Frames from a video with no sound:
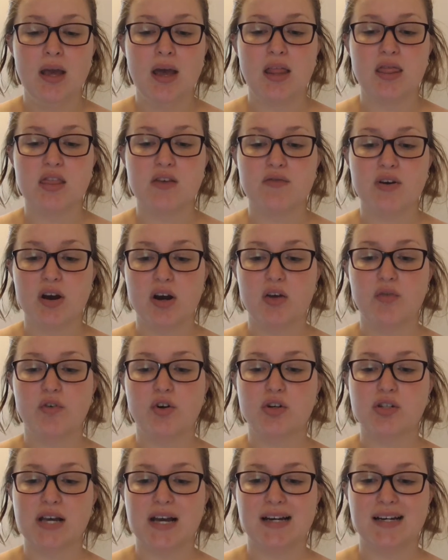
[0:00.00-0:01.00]
And the very
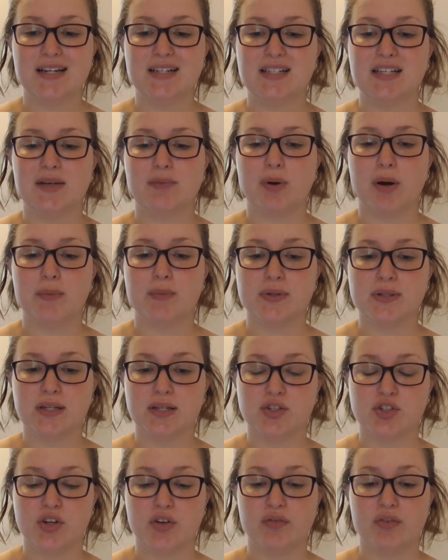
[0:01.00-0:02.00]
first IDT
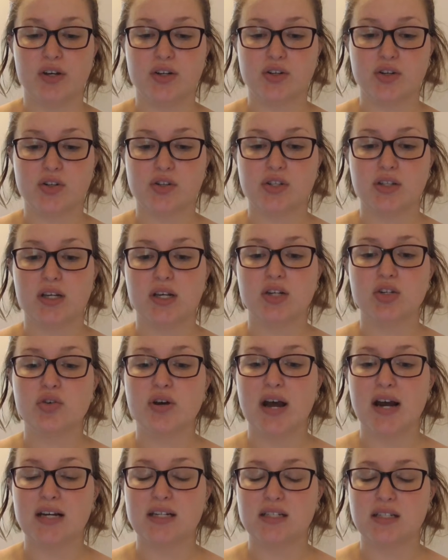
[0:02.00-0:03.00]
proposition features
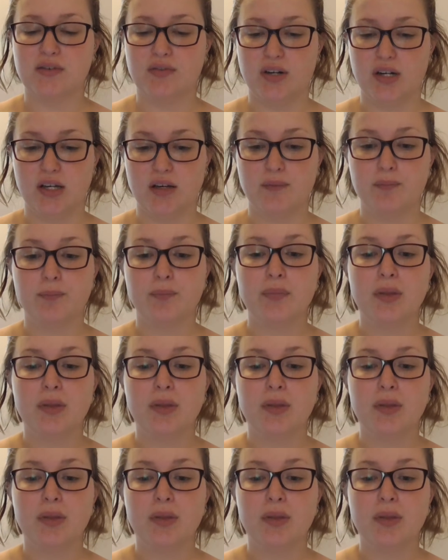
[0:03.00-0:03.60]
interactivity,